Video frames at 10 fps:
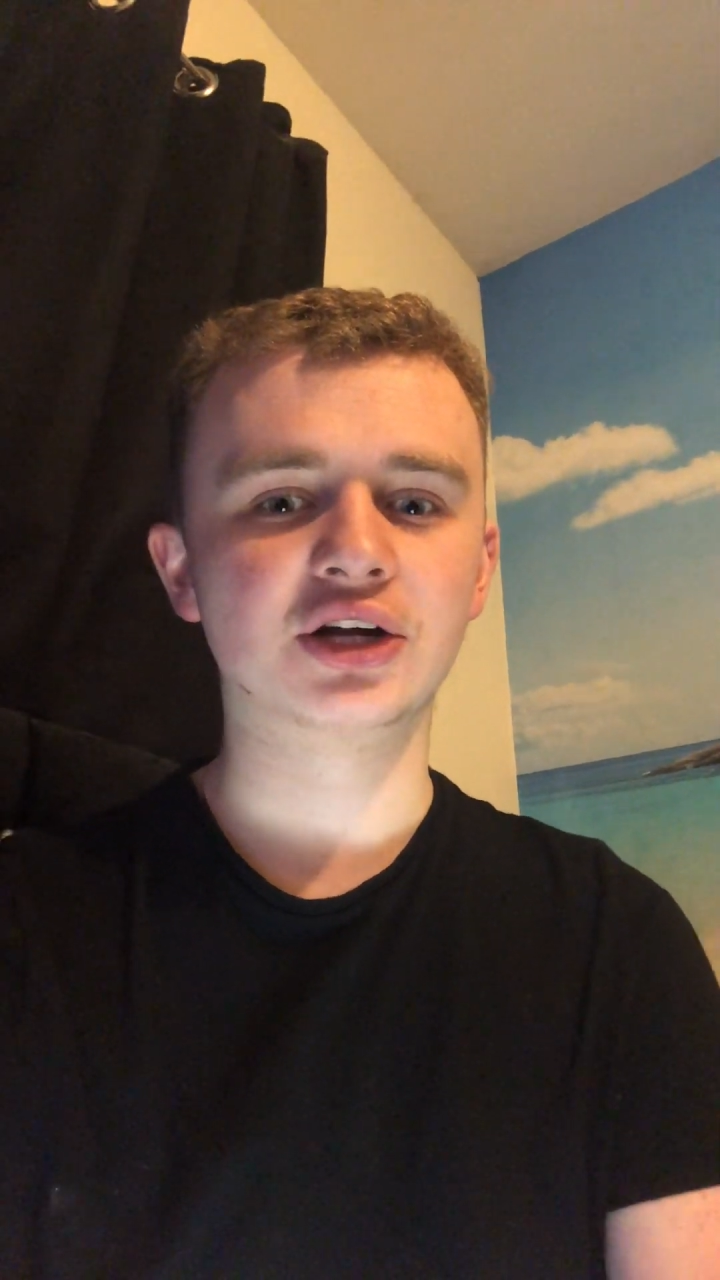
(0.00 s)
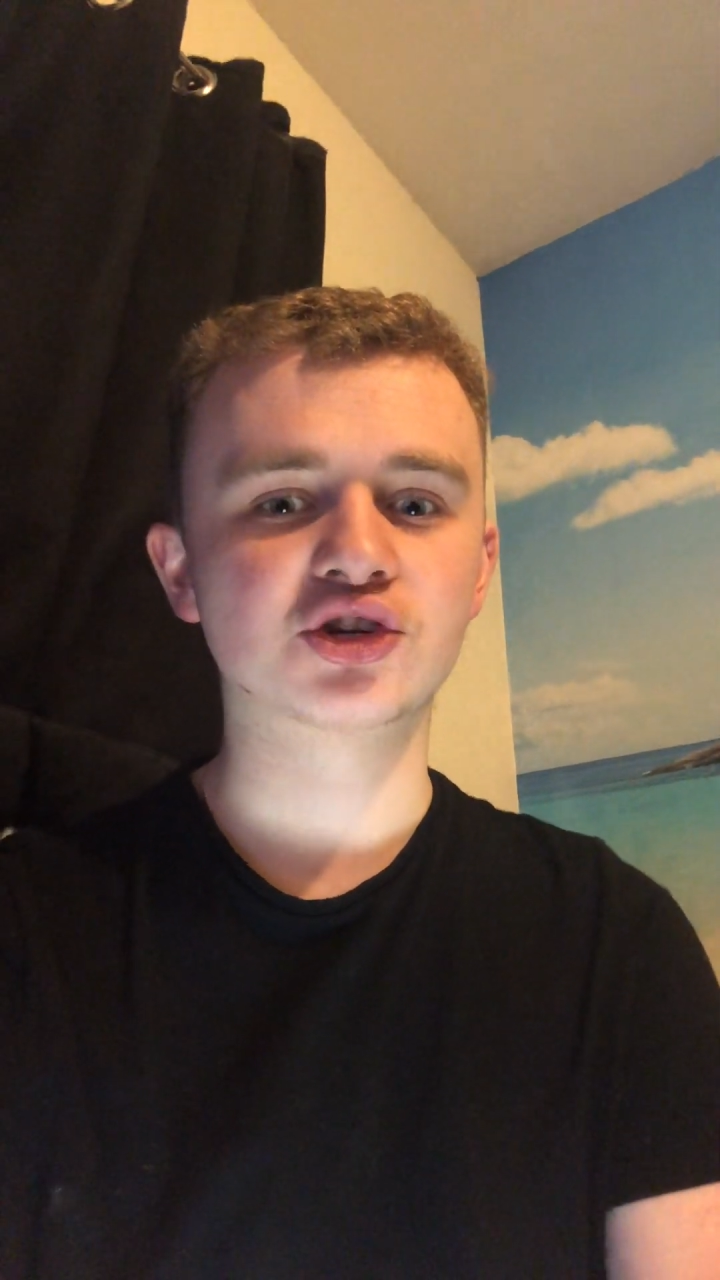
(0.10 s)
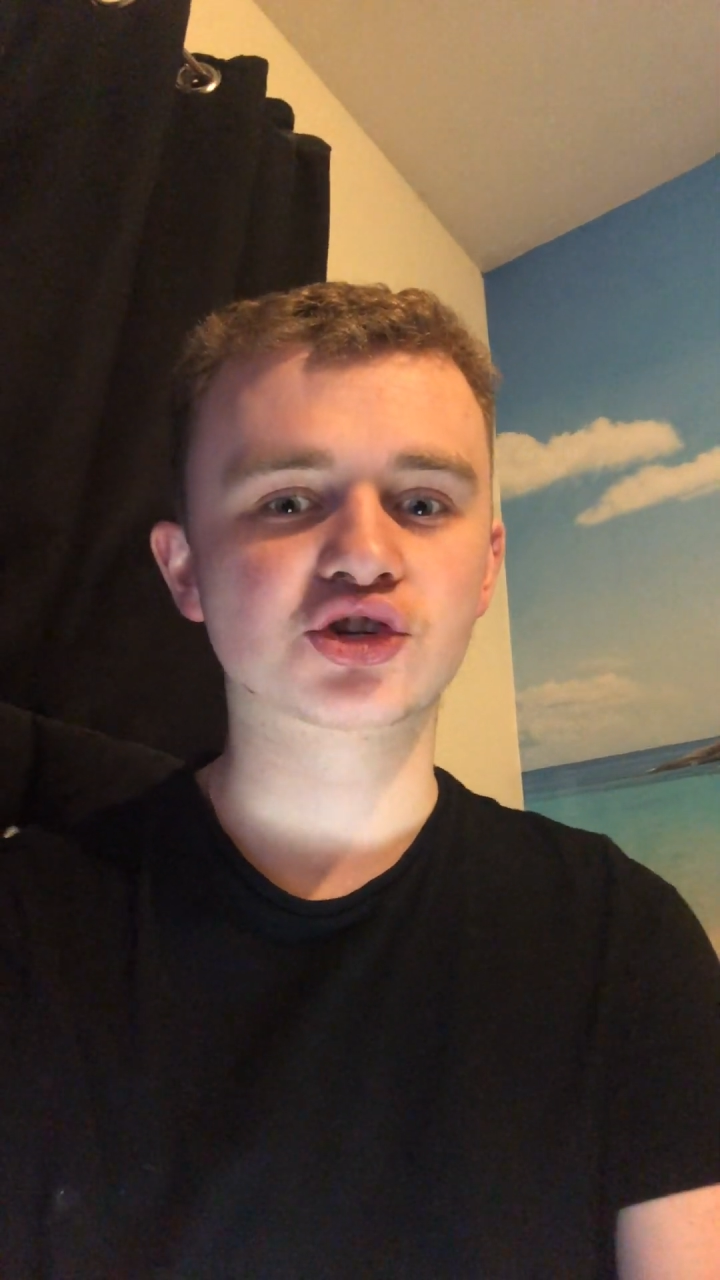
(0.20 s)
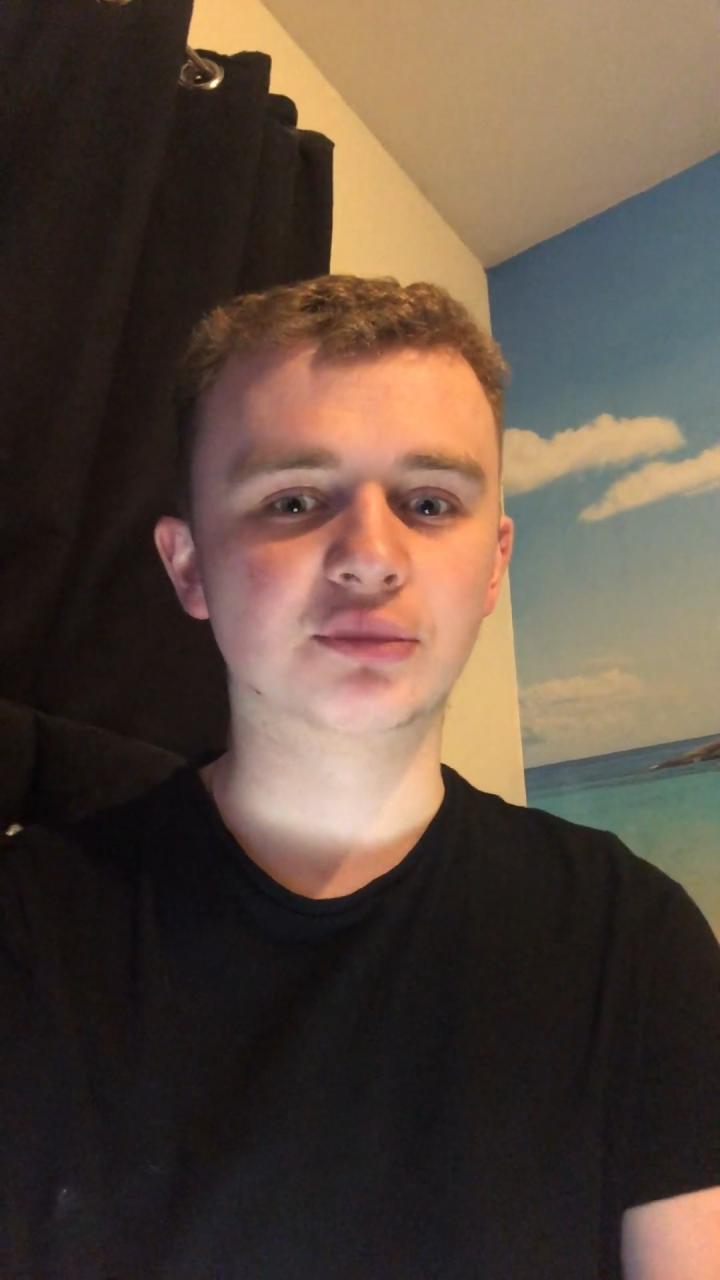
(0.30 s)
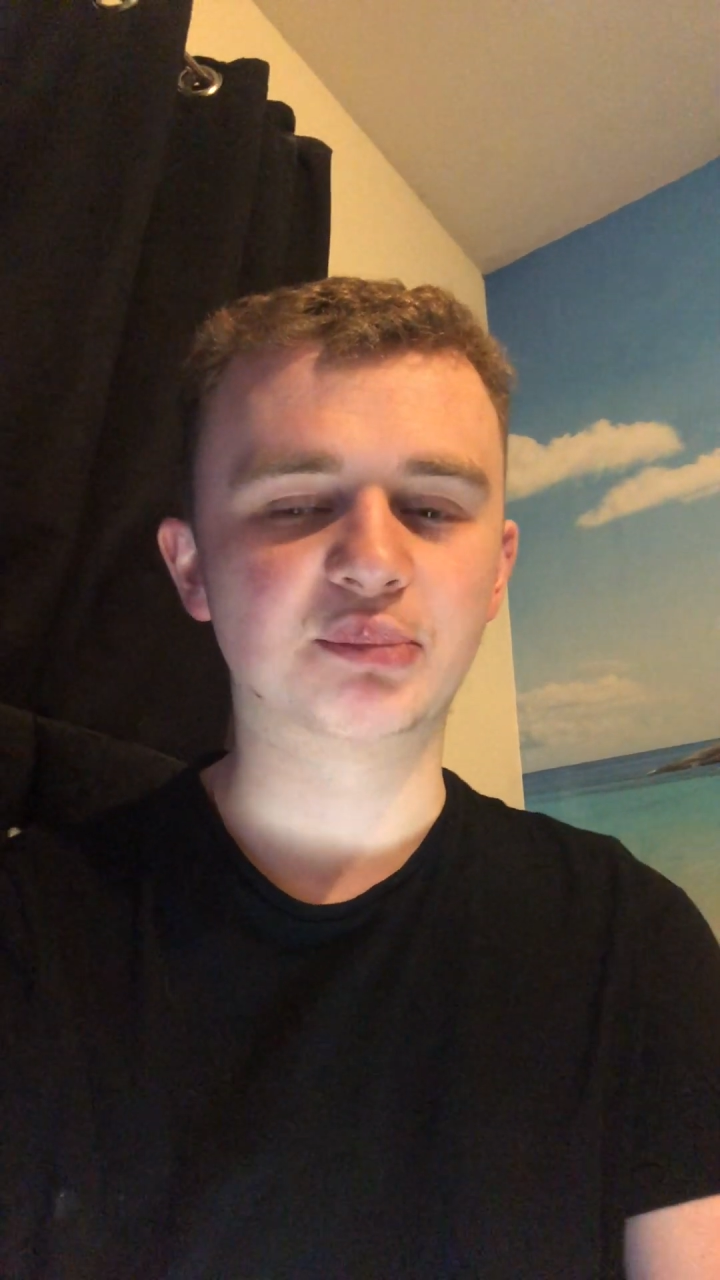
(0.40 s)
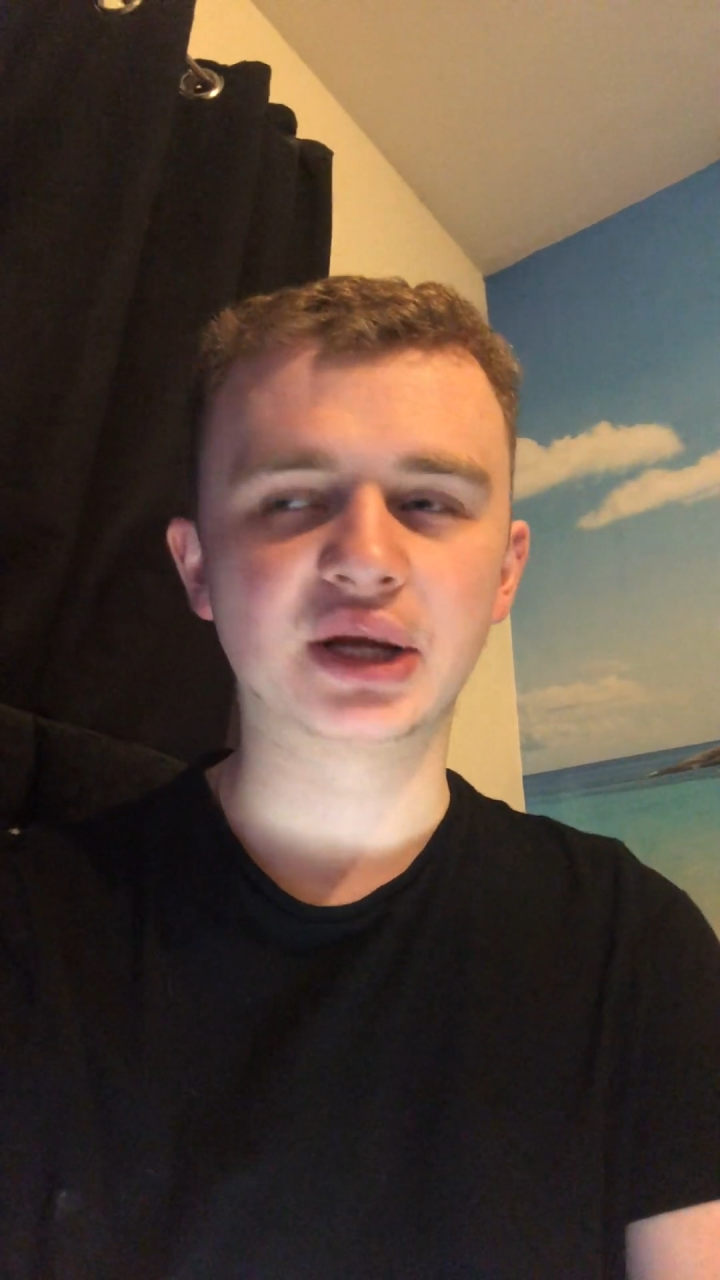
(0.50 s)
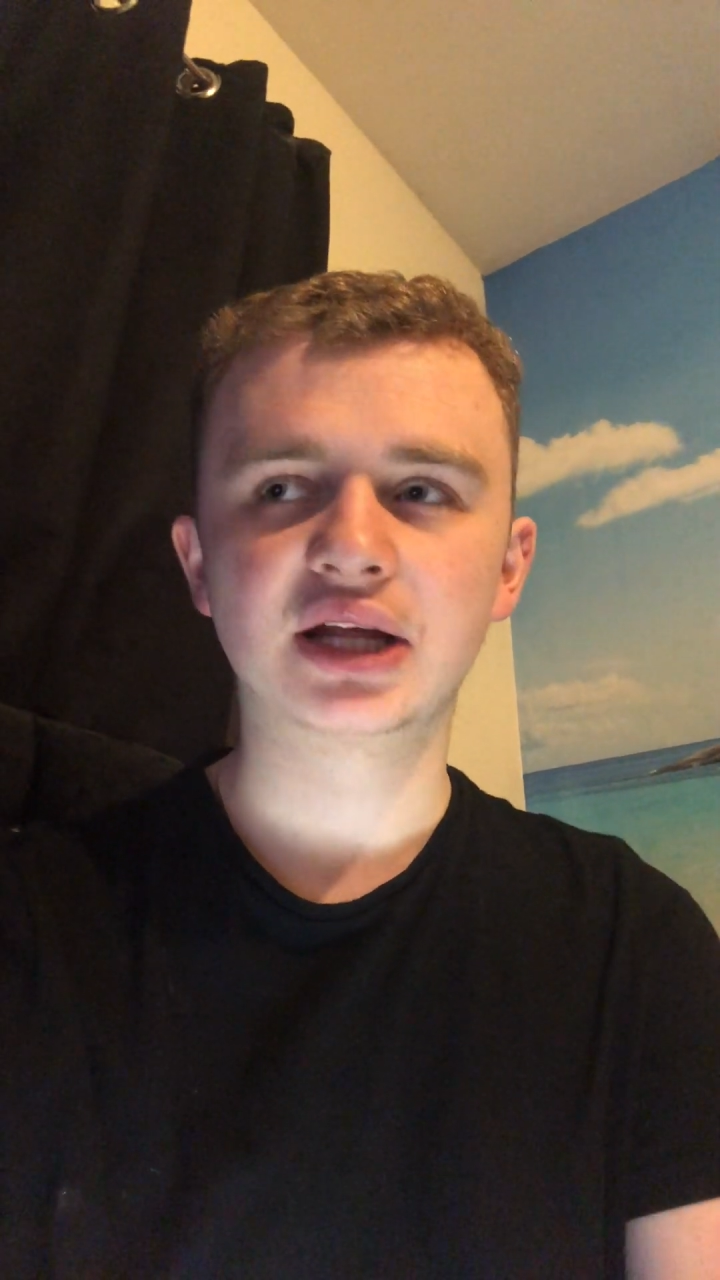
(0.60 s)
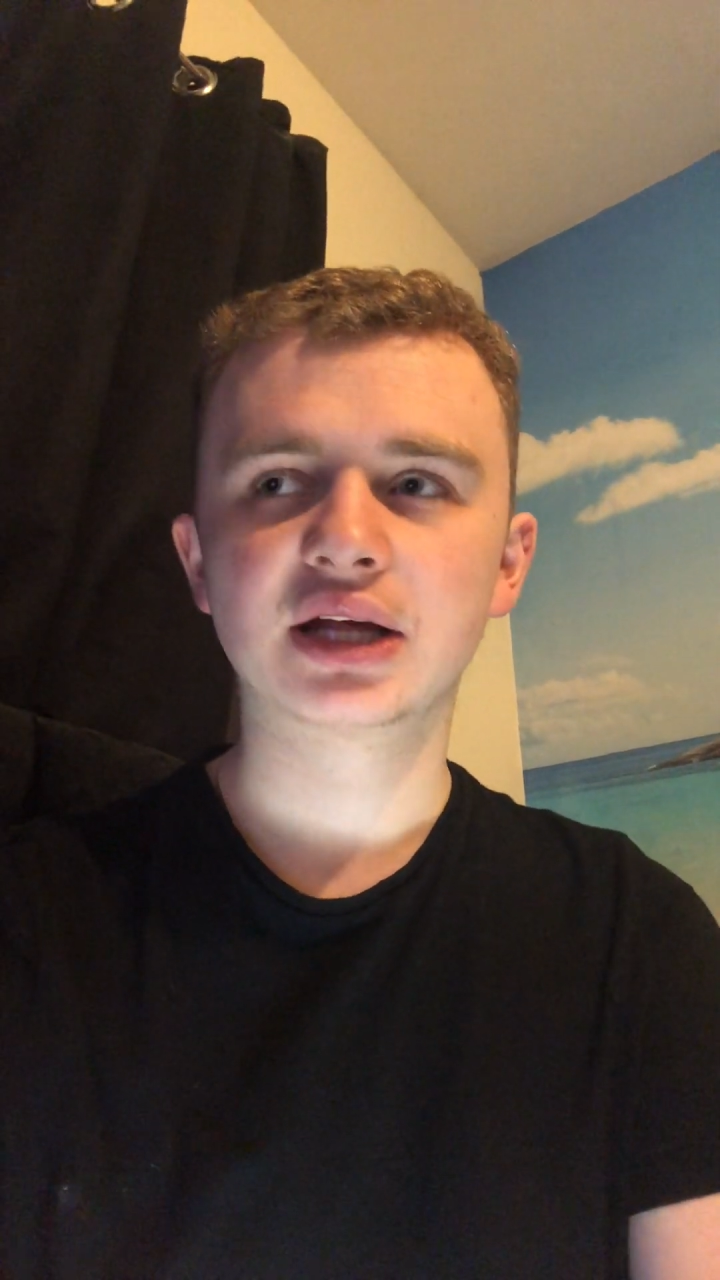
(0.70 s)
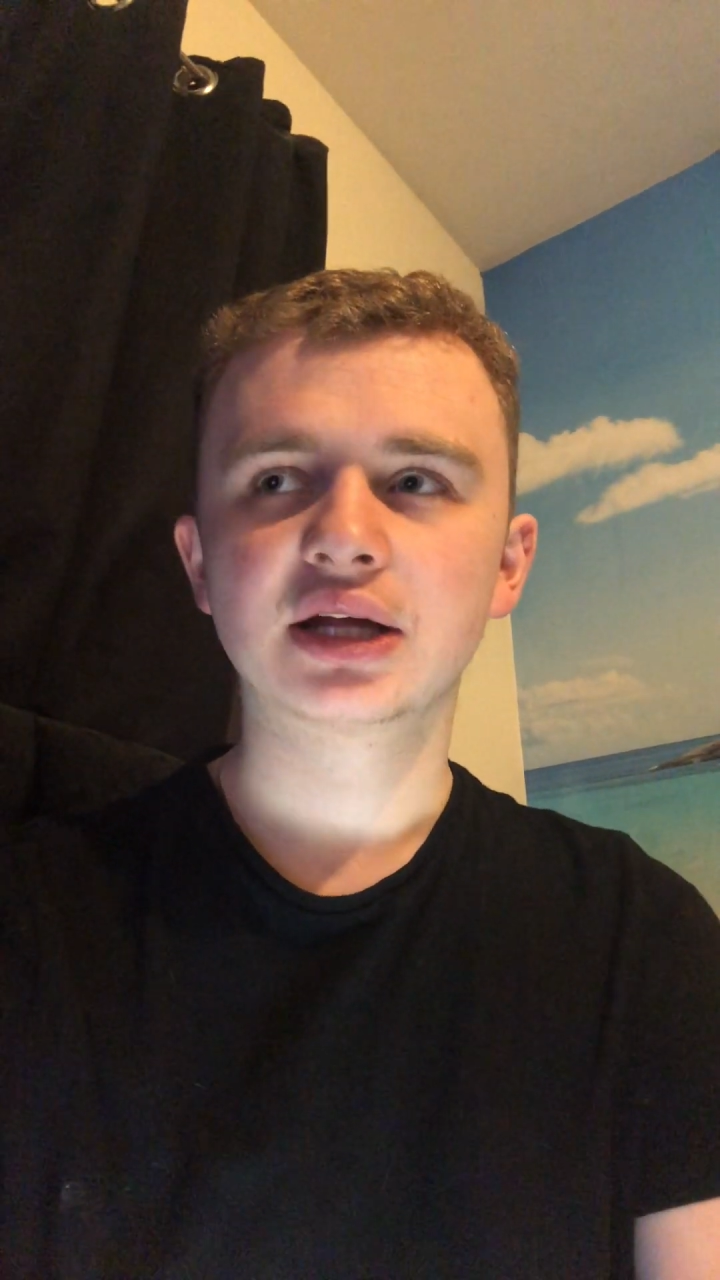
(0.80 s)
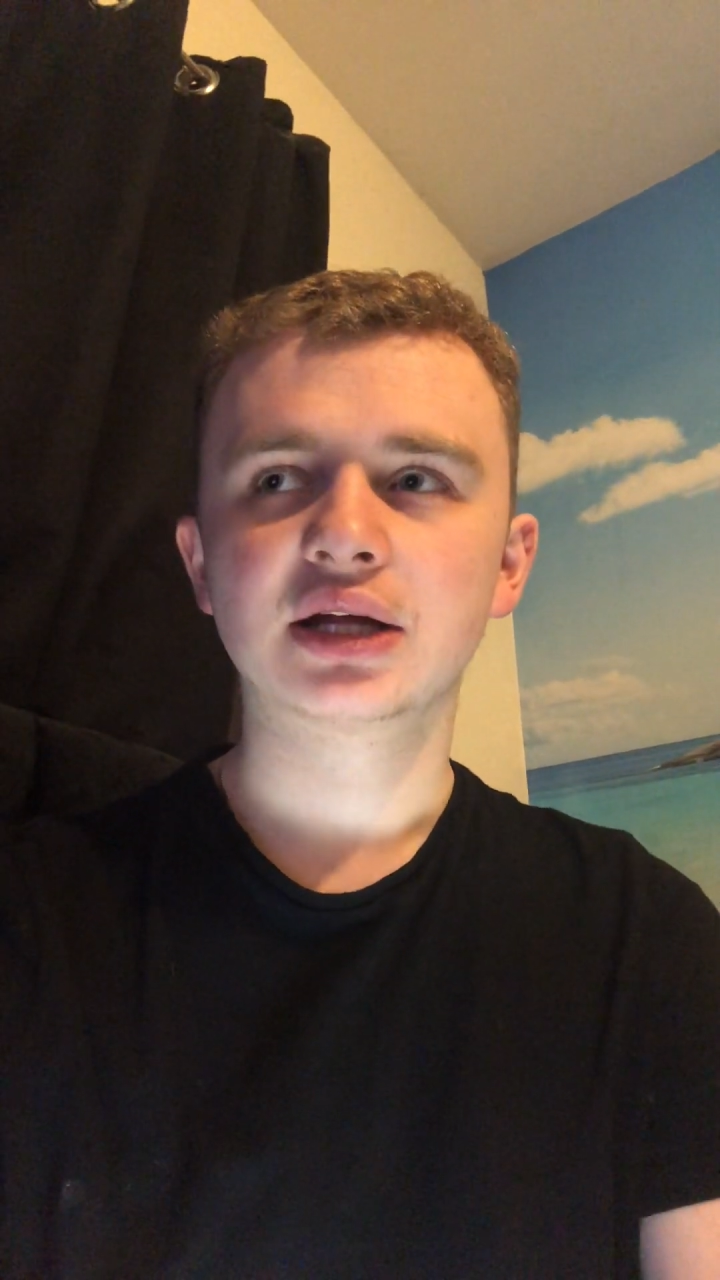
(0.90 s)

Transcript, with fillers: It should be.